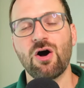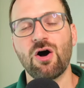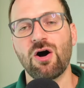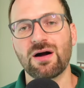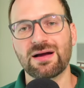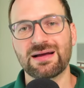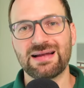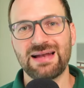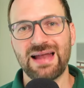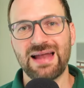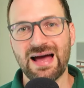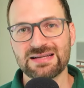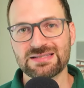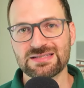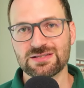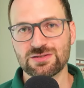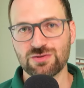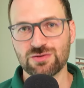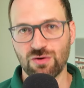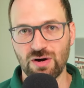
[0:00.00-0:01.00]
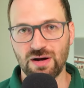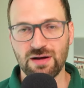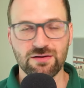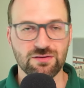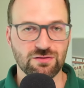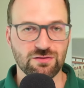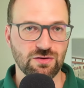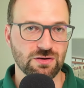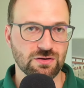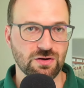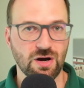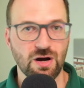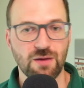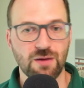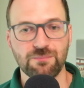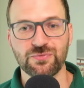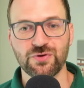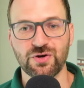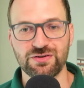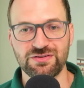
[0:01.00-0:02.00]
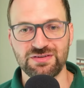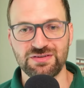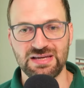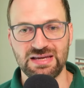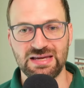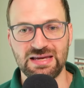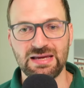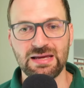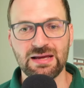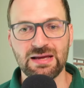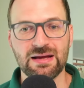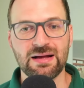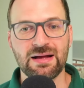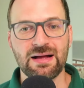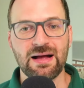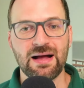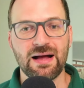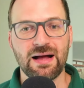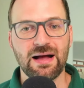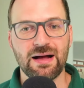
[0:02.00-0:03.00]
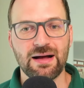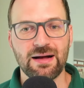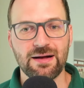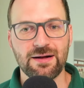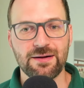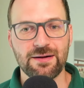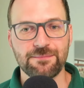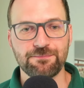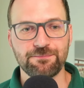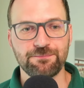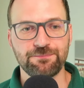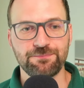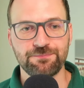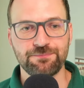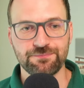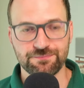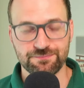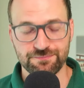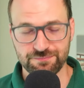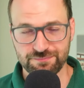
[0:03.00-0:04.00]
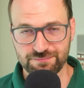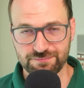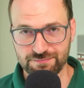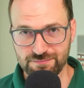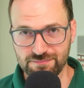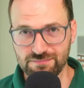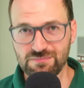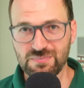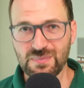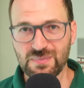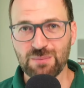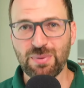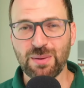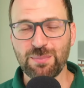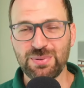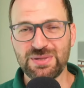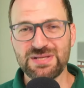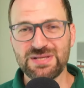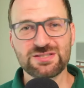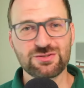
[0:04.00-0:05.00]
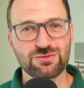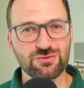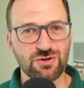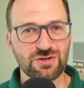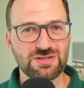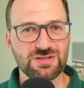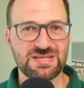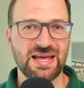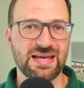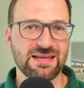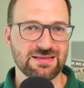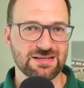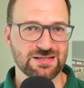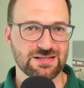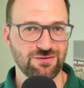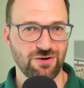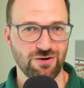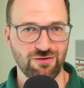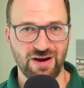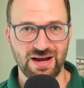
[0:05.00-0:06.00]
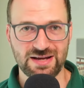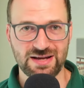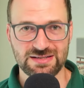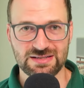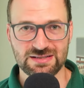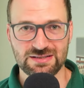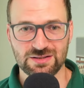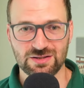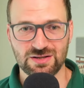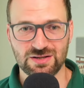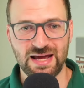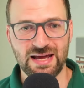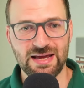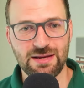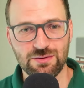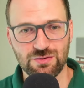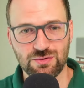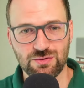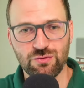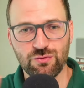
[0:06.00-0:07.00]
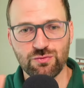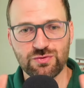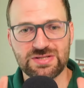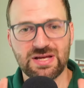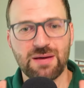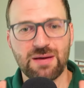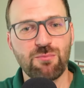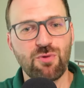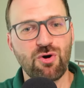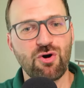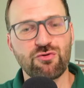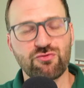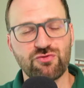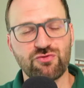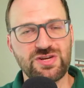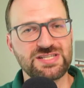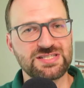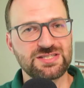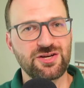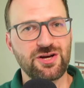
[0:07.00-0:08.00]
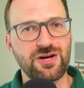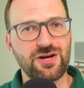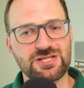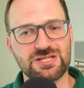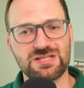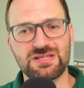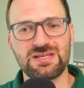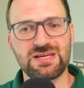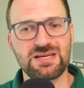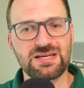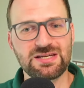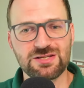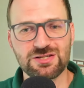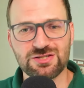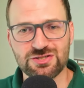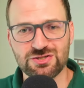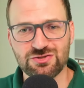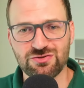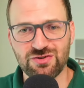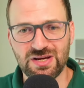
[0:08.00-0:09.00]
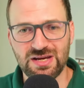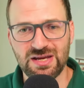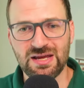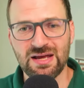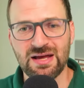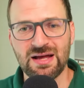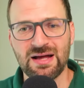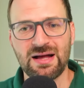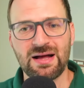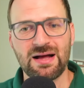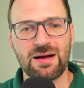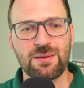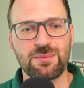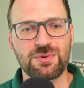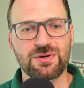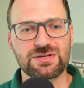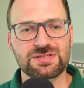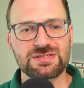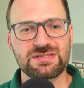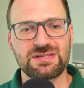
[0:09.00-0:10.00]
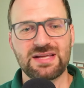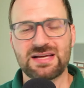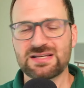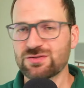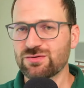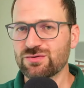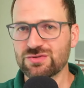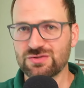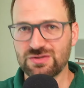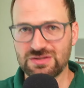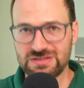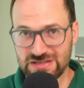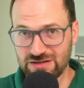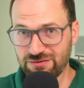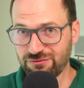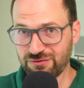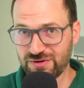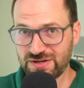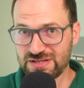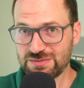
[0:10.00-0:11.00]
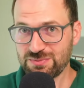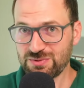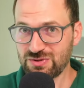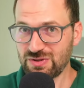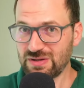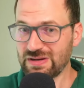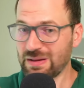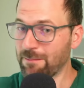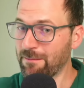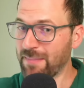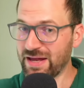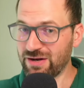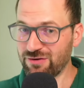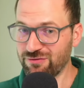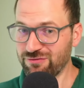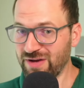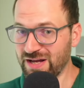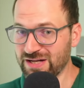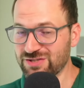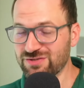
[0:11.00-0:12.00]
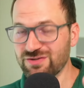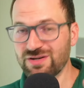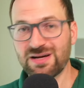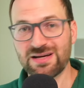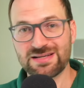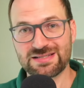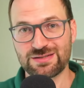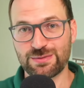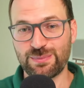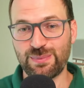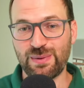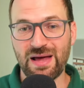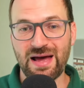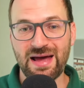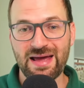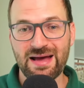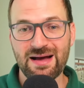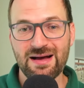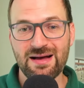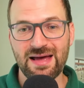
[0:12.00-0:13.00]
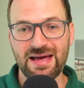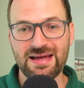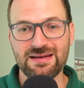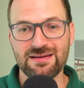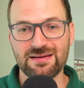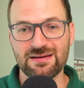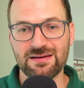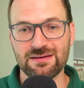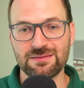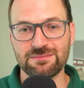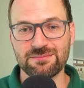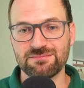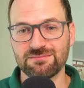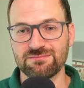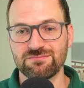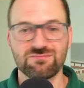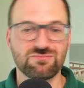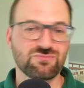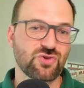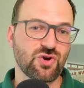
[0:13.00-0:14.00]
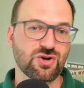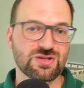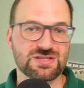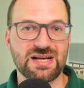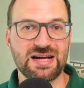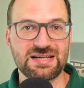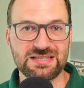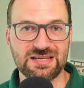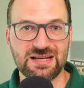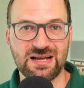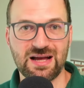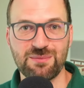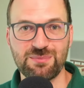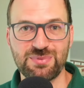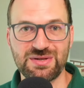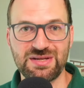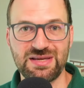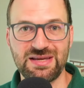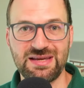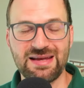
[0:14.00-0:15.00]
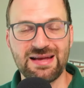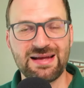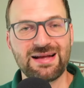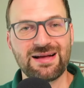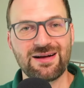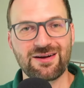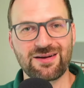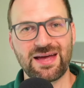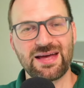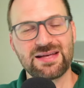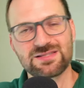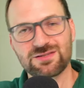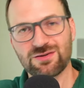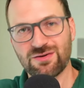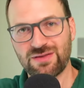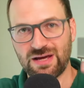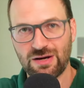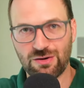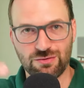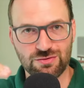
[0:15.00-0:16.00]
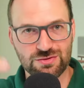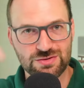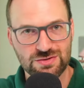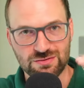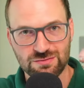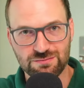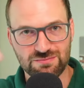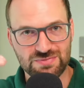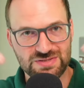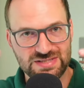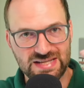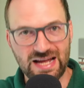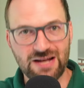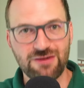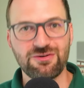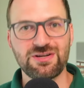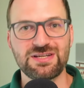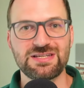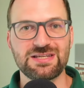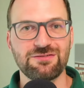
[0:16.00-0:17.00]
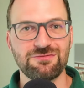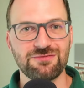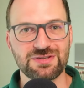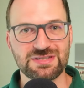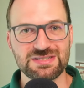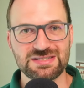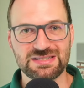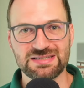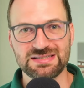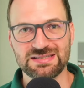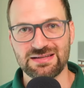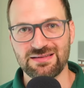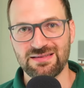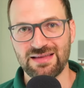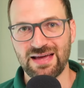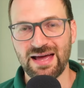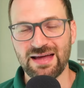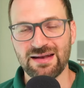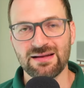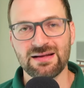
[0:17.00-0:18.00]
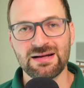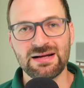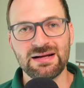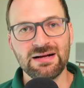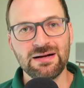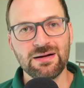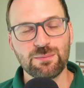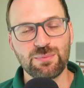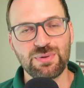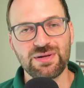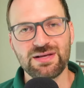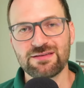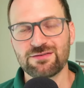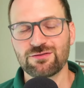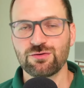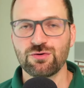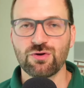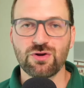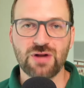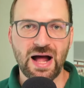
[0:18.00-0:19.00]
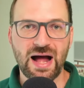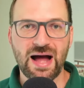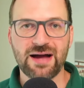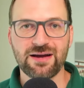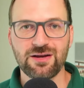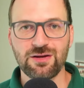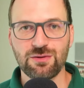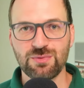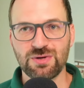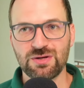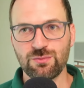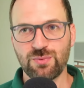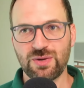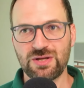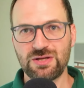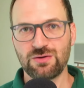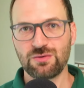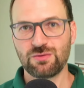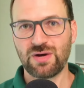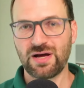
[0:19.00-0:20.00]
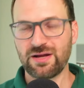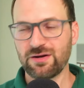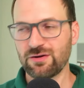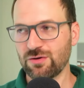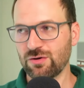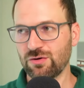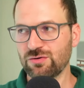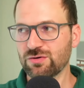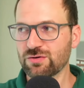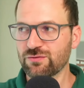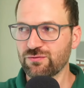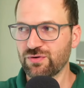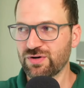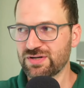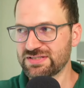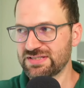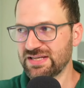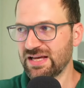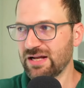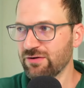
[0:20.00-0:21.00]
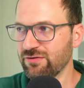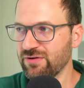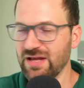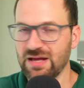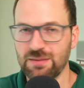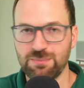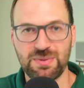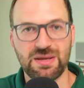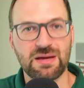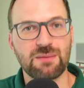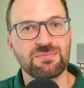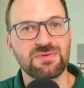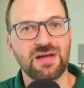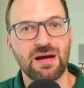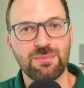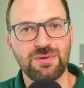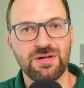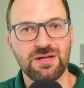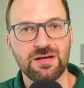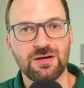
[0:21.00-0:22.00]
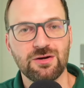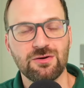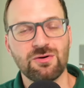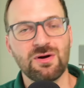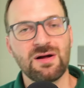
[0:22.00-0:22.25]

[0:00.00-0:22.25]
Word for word: glassdoor.com.de. Um, but please do not take this for granted, okay? Do some more research in the industry because there's also a difference between a manufacturer, a supplier, and a consulting company. Okay, so there are also salary differences in that. Please do not argument when you, I don't know, look for a salary at BMW